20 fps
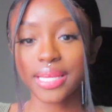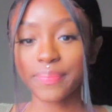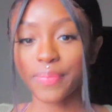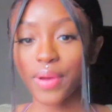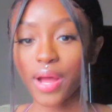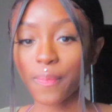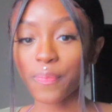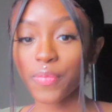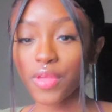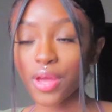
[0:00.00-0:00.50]

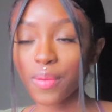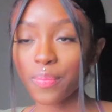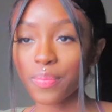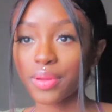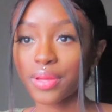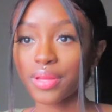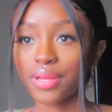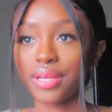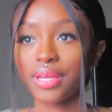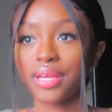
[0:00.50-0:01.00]
popped up
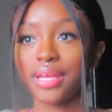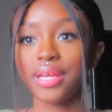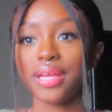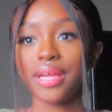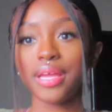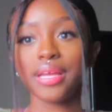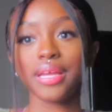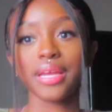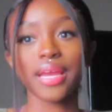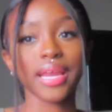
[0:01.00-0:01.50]

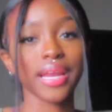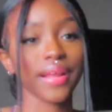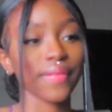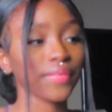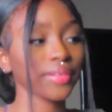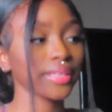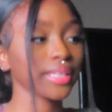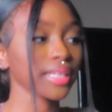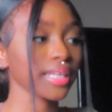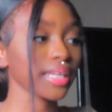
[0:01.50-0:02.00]
and
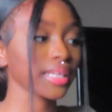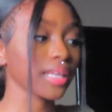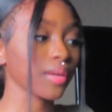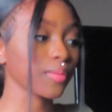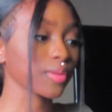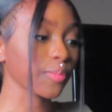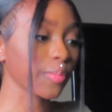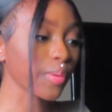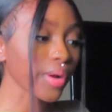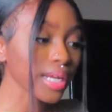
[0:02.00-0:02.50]
everything like that
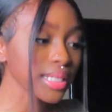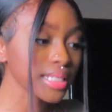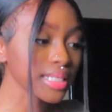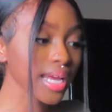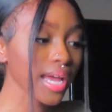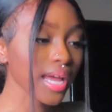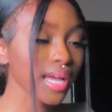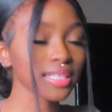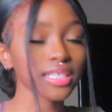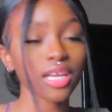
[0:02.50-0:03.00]
with the price
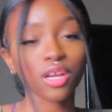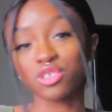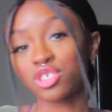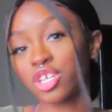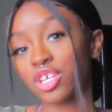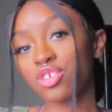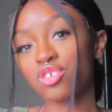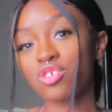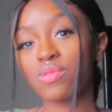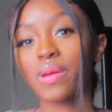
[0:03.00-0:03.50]
tags, I'll
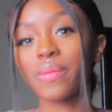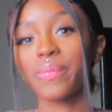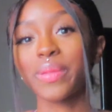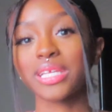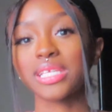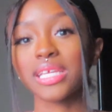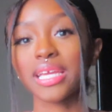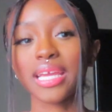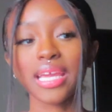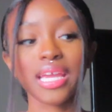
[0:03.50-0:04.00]
try to do my
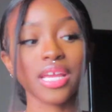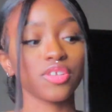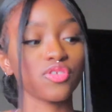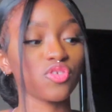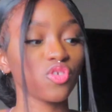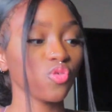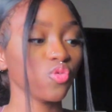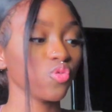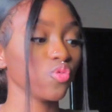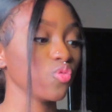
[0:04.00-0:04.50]
best I can
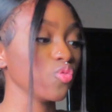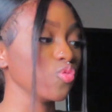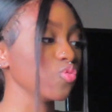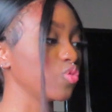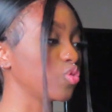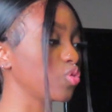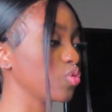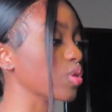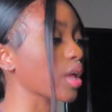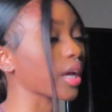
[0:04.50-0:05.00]

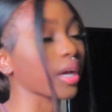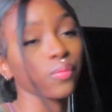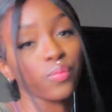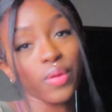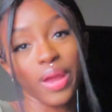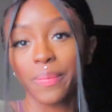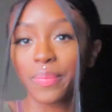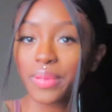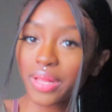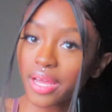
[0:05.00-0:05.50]
to do like a
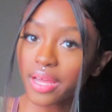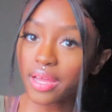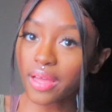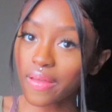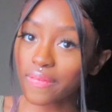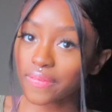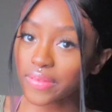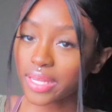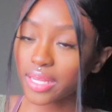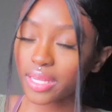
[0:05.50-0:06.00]

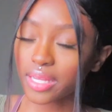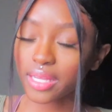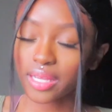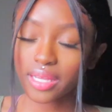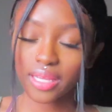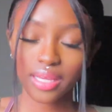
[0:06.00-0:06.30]
replica of it.